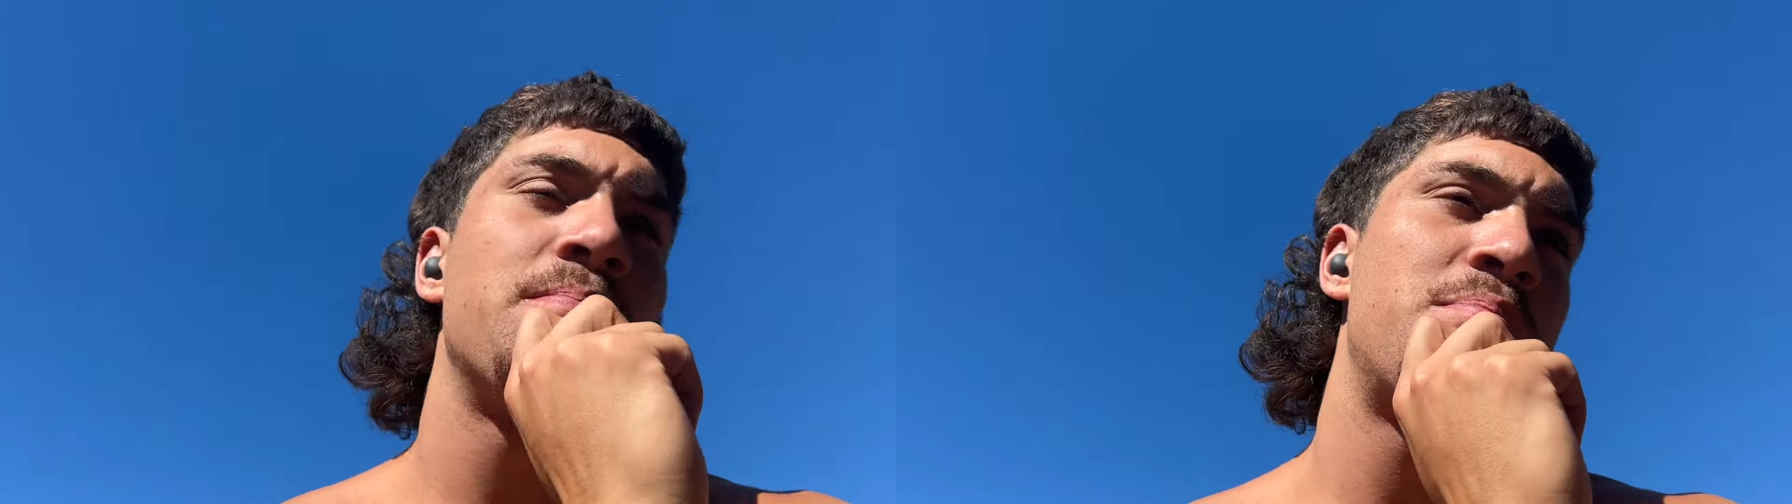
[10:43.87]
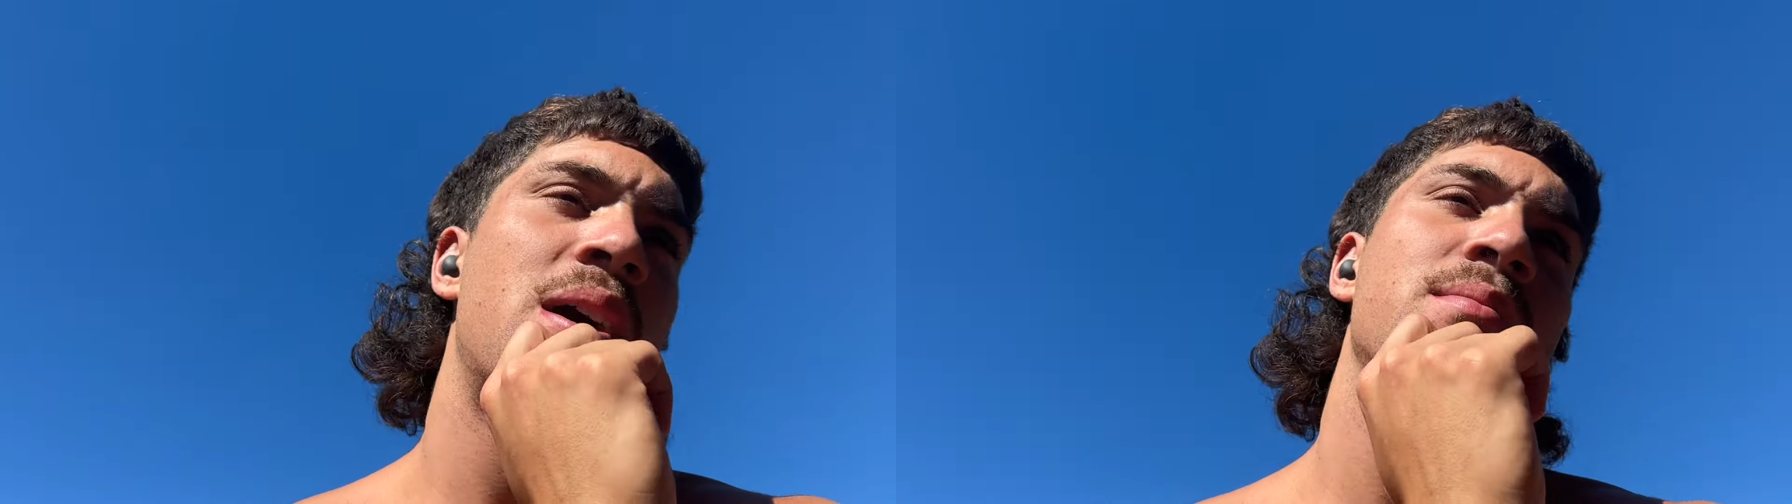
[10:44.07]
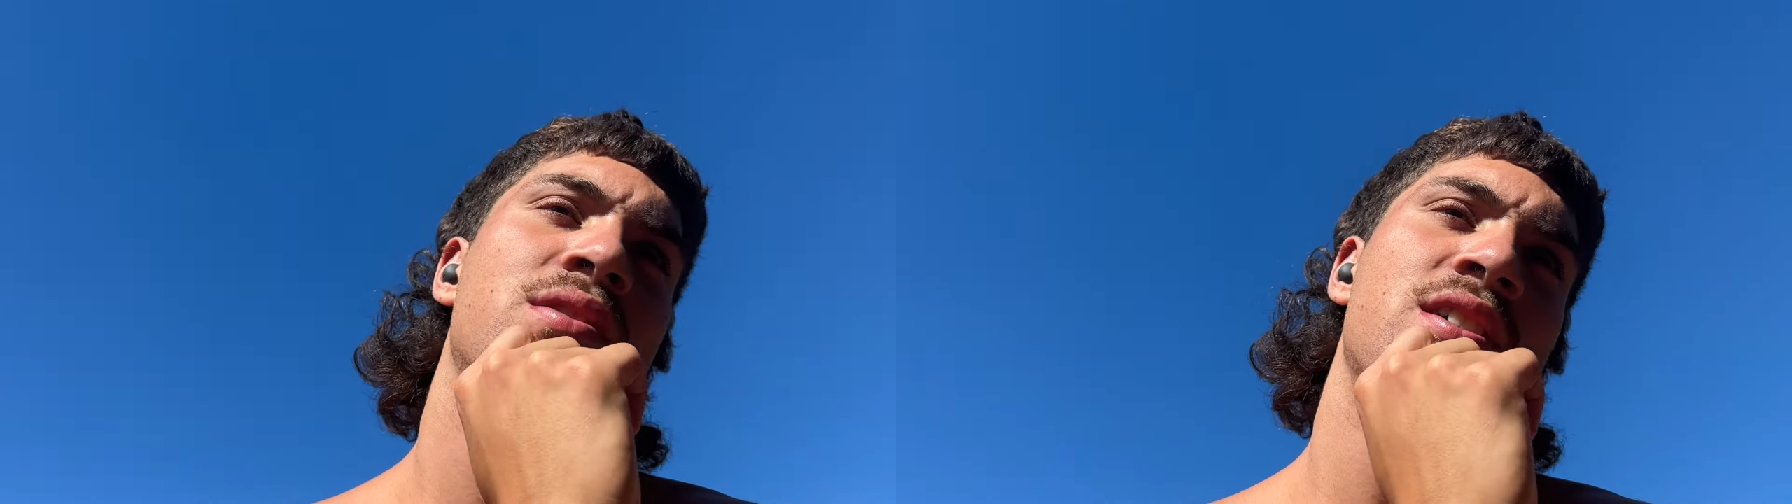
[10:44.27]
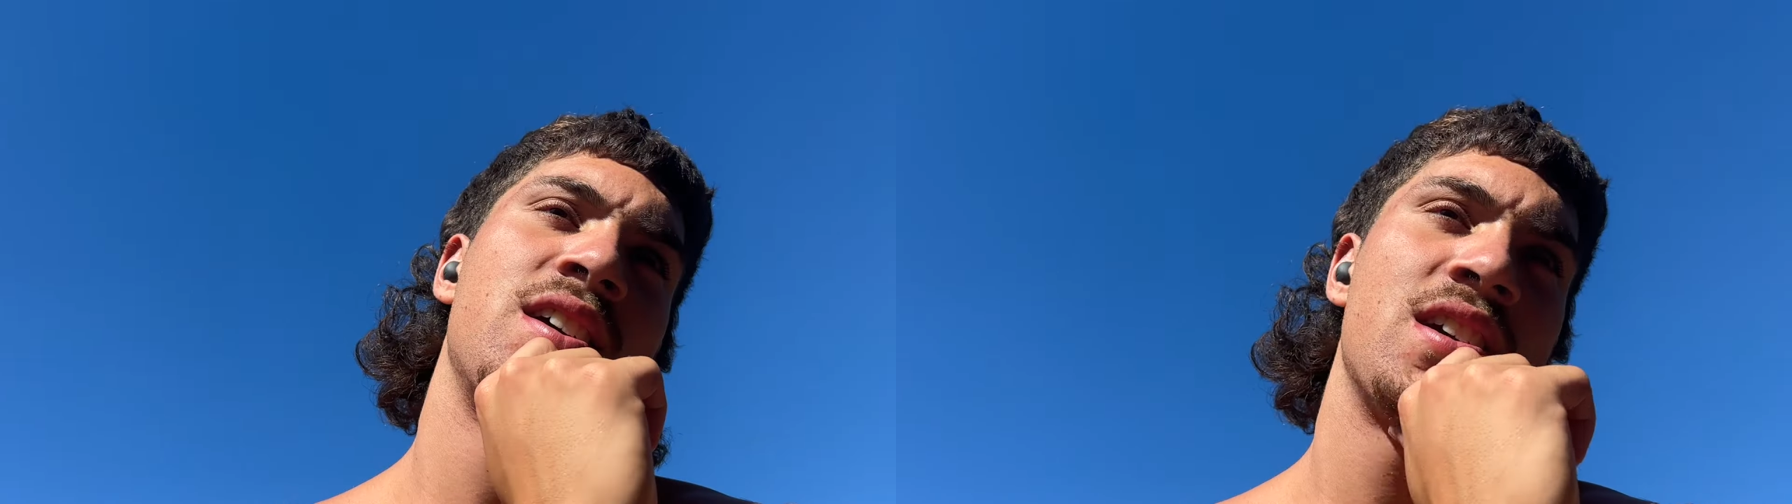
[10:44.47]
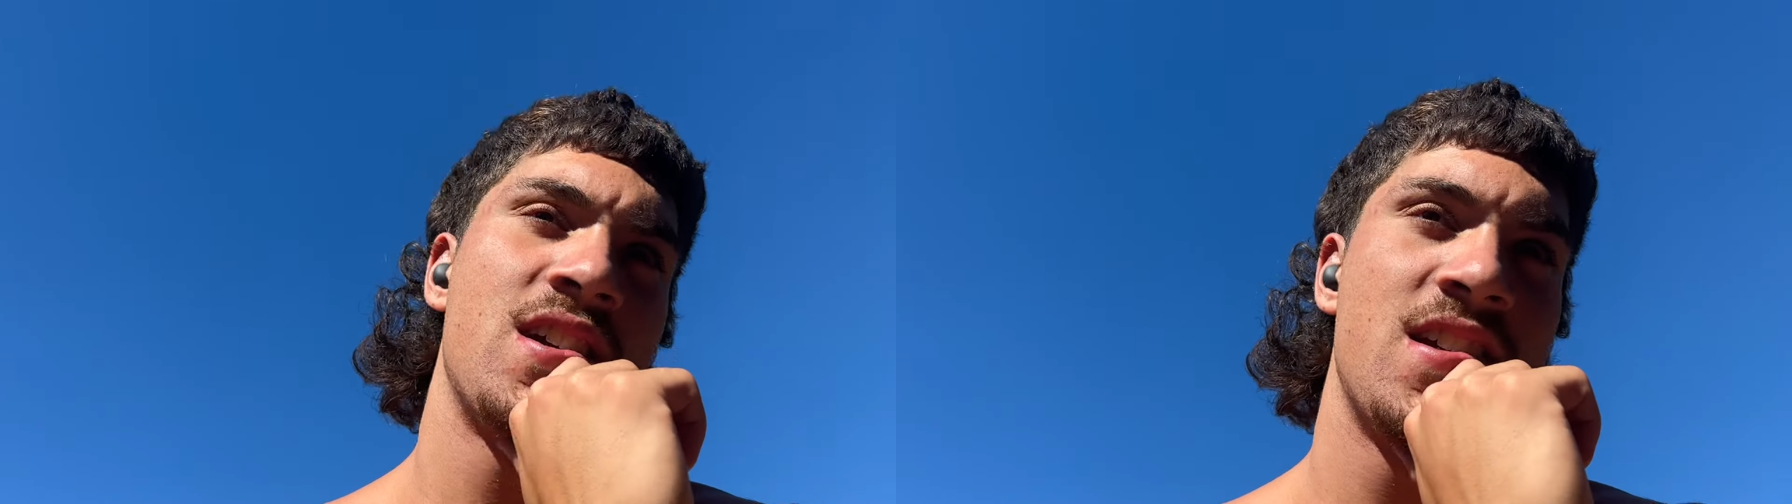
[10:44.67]
bummed
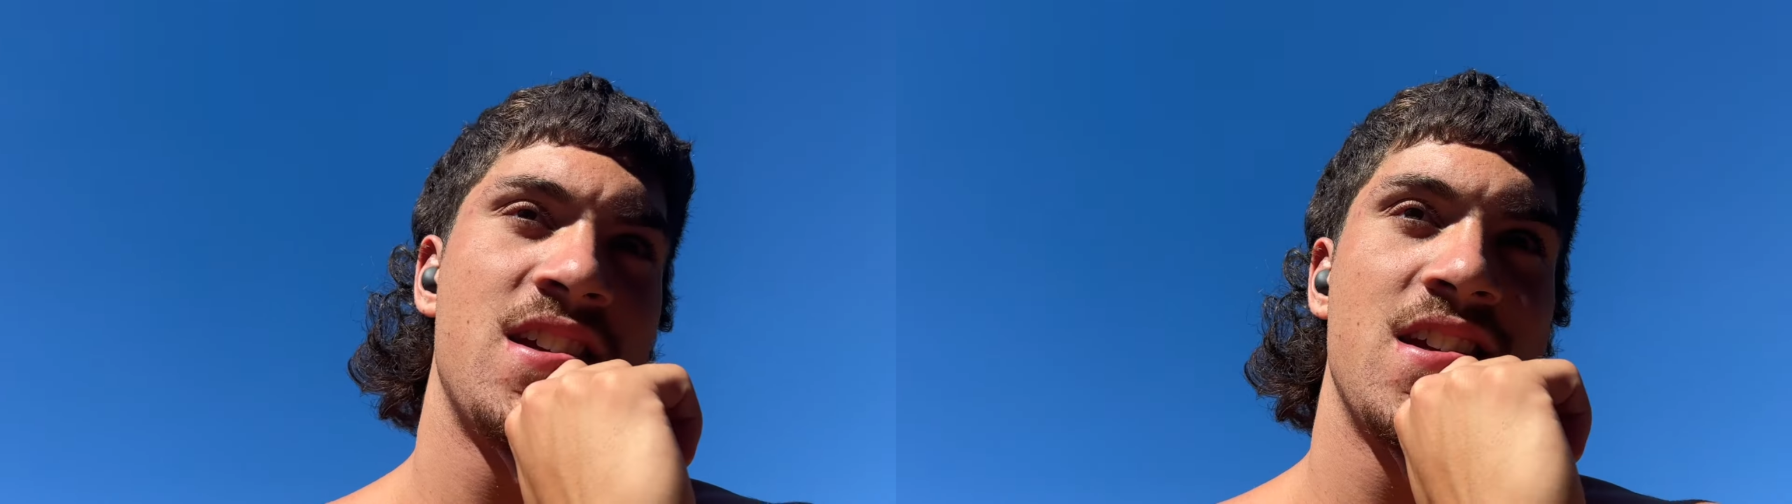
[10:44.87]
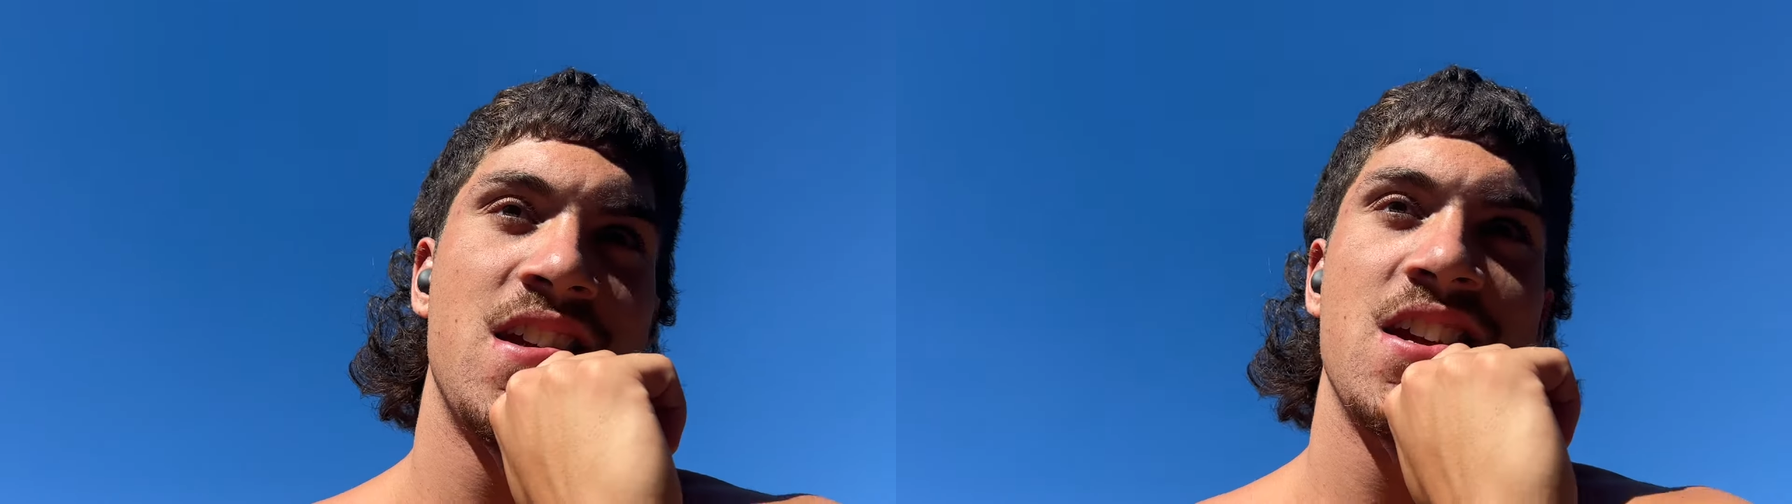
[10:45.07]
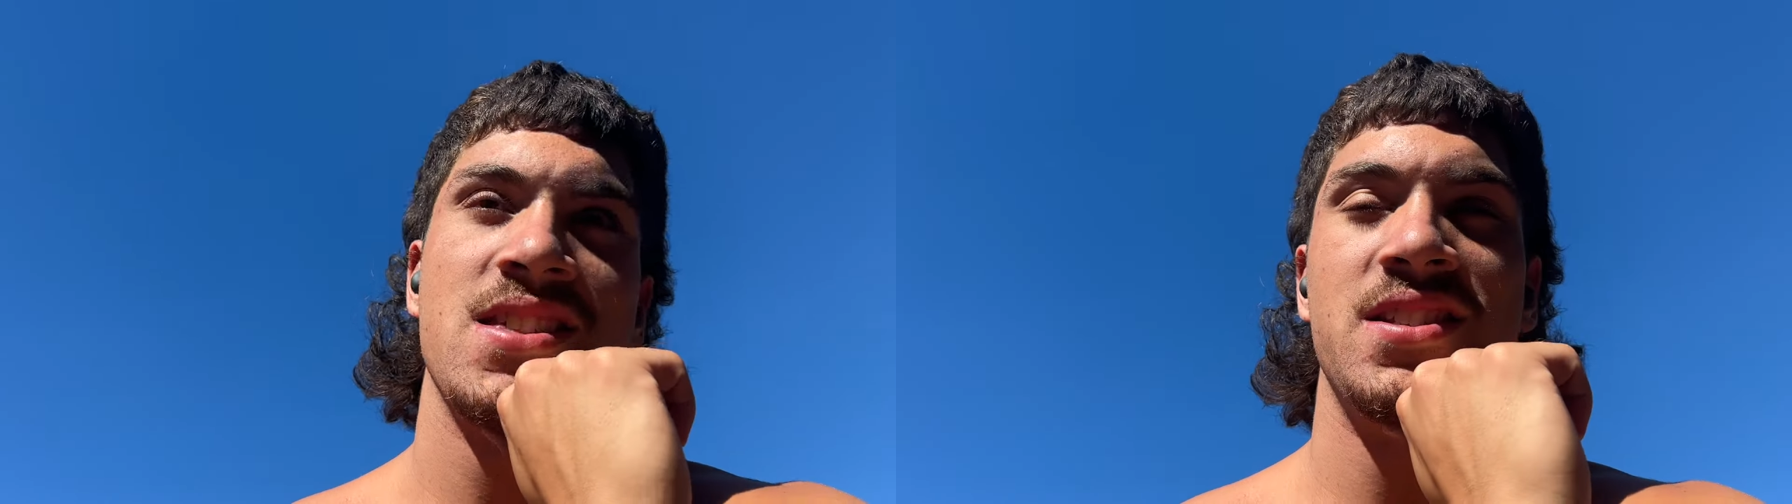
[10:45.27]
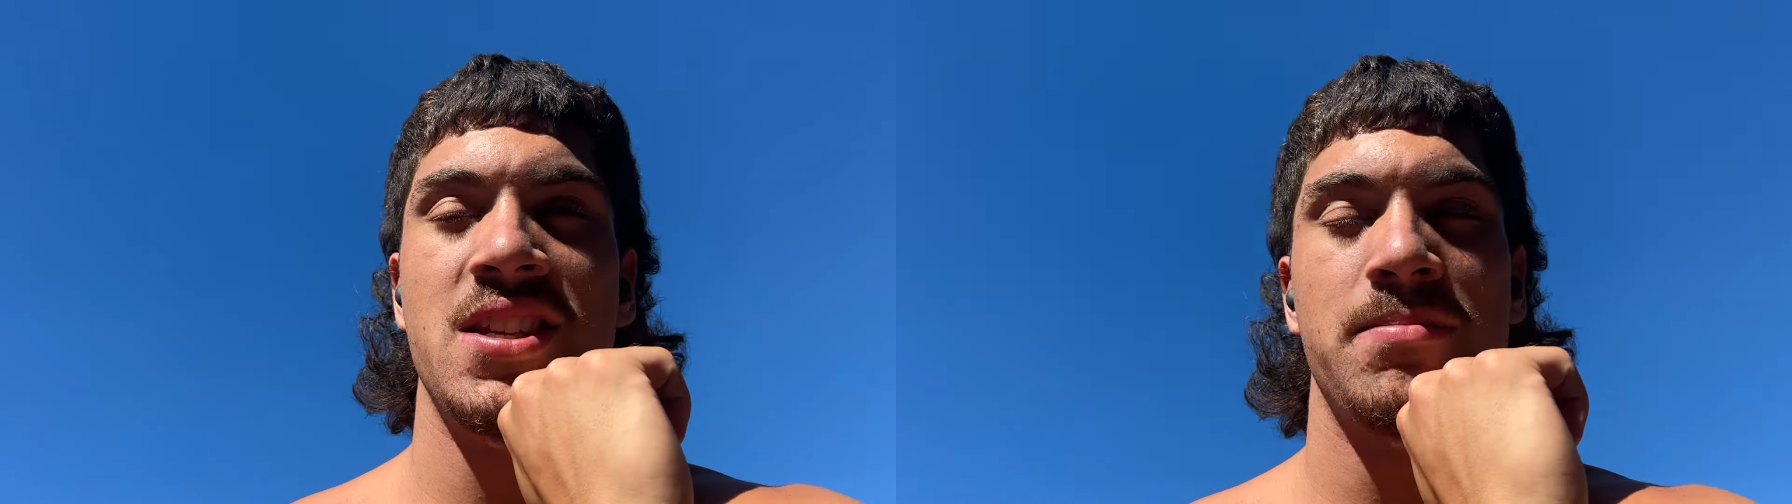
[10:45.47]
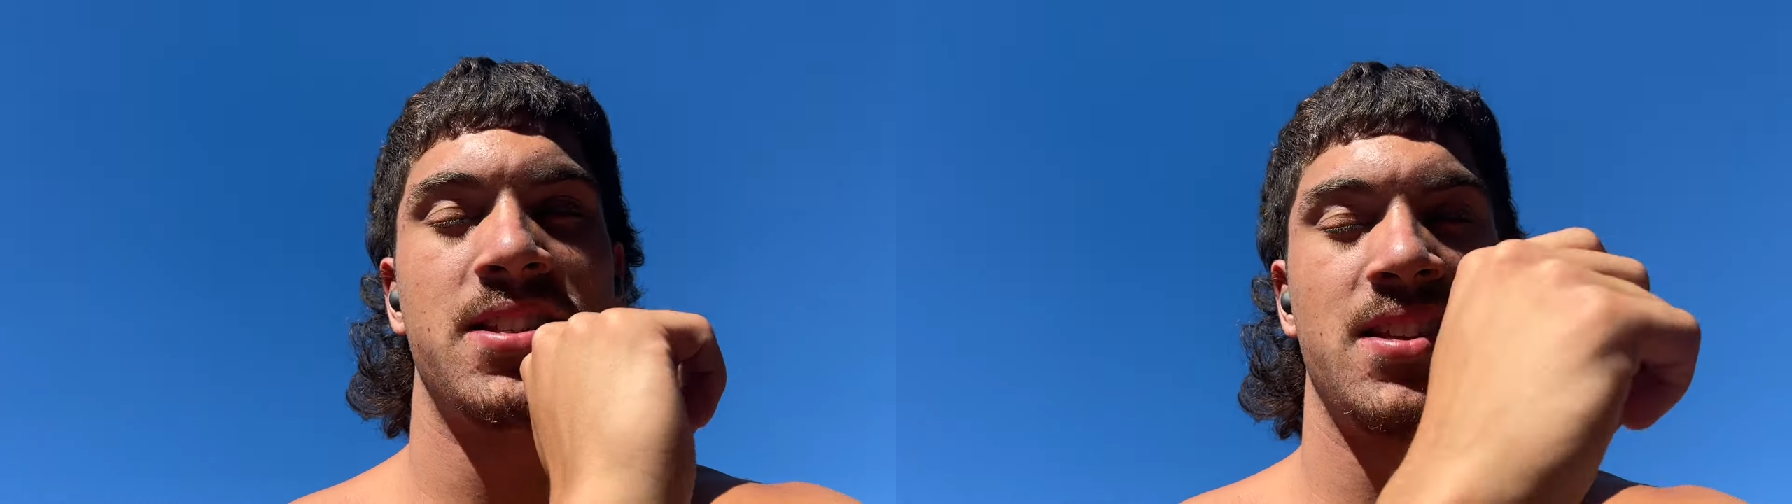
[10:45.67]
that the
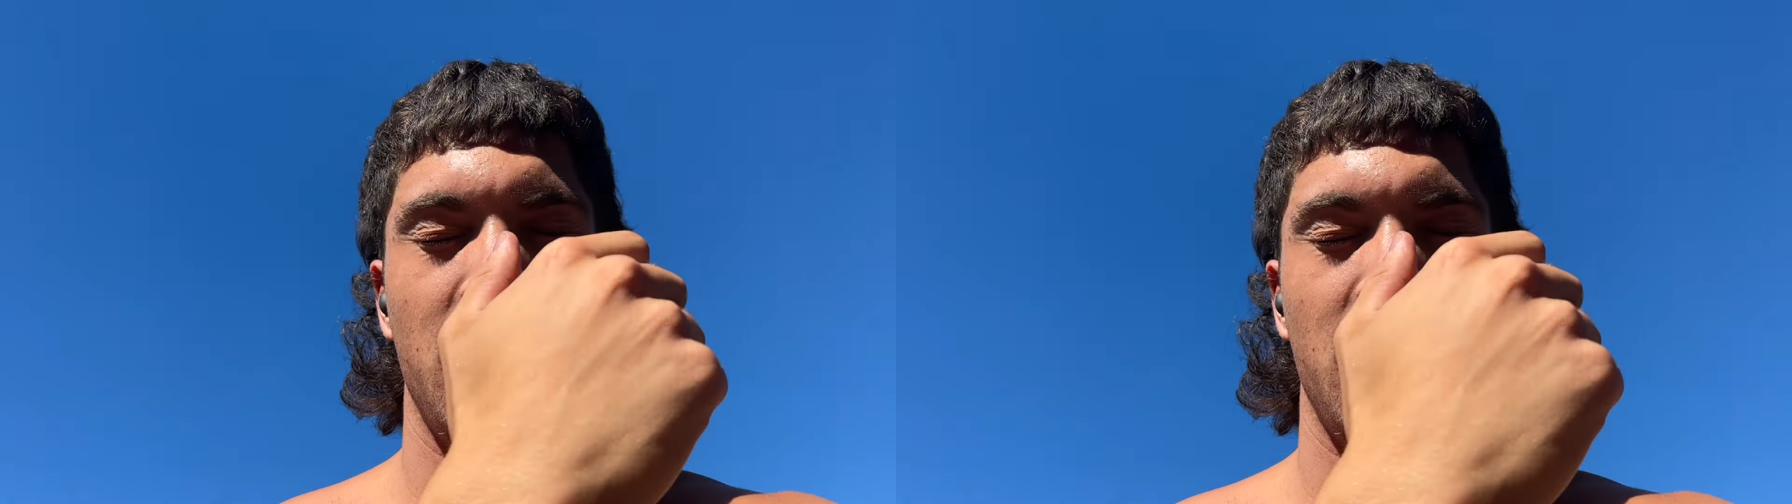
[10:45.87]
depth,